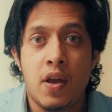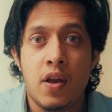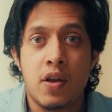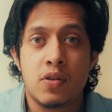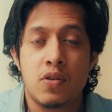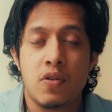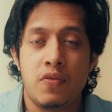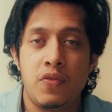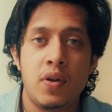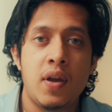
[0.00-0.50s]

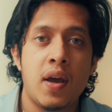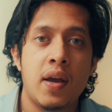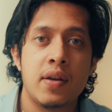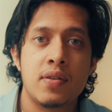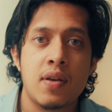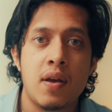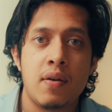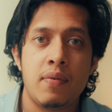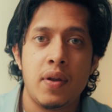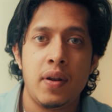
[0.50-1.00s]
So if you guys
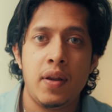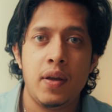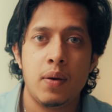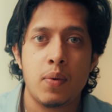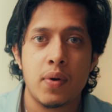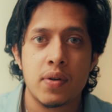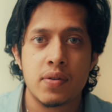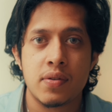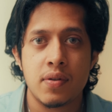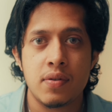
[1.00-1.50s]
have any
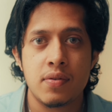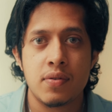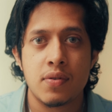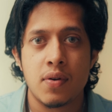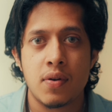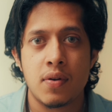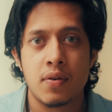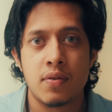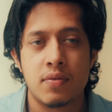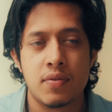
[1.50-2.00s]
questions
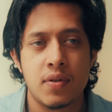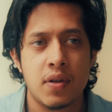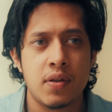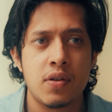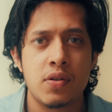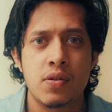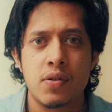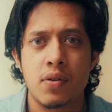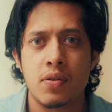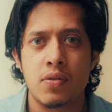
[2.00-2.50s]
or
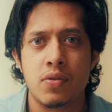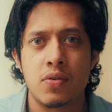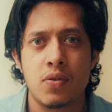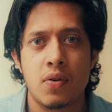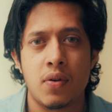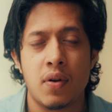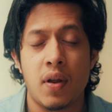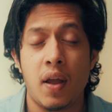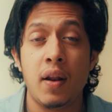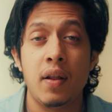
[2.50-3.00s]
suggestions
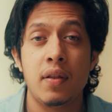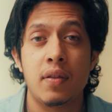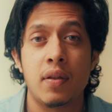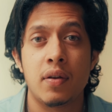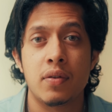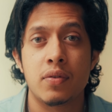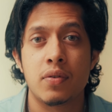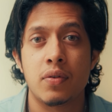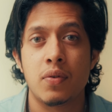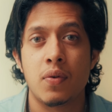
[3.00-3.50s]
or
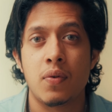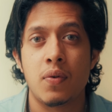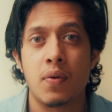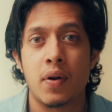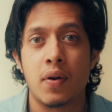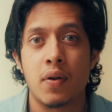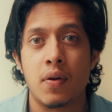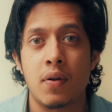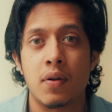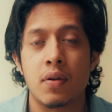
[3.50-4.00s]
anything to know
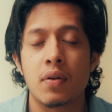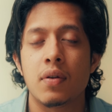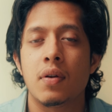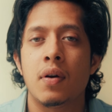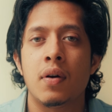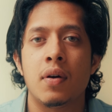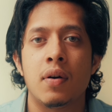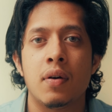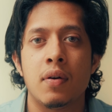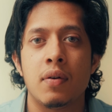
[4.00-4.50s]
at
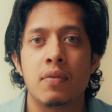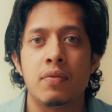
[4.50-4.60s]
all,